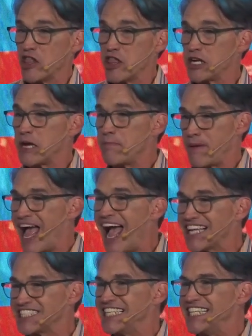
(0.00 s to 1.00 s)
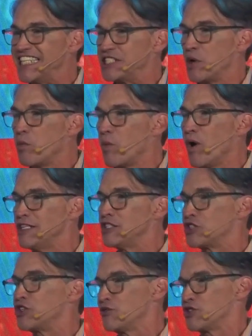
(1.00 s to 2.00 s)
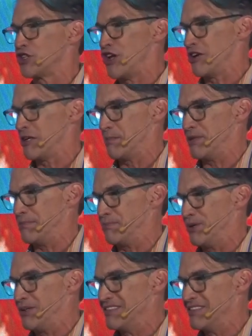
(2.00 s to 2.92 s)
the capacity to want to slaughter people.